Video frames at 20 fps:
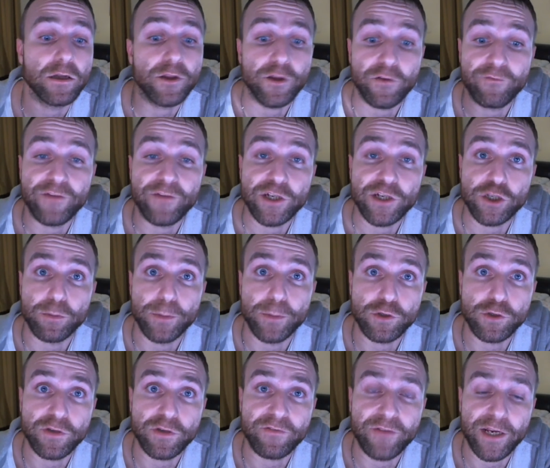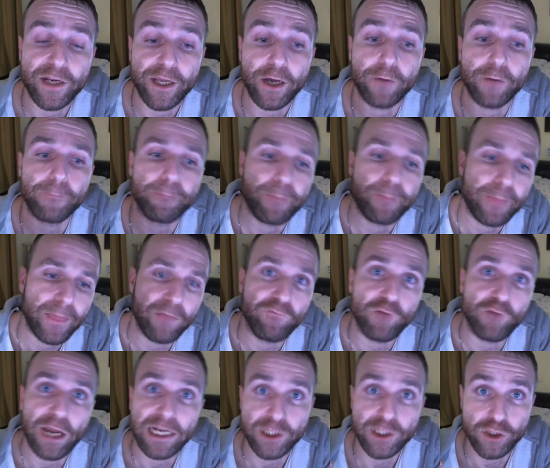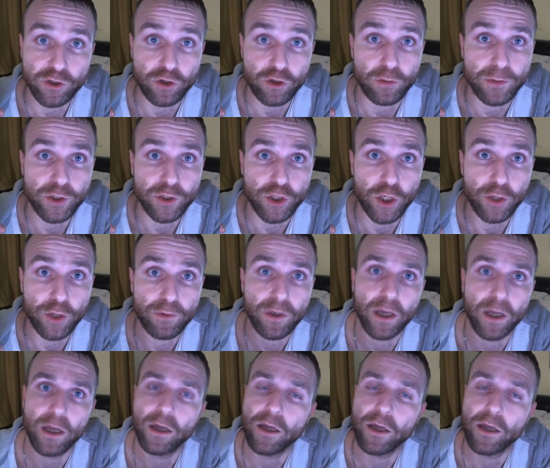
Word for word: the official music video, the reaction's coming soon.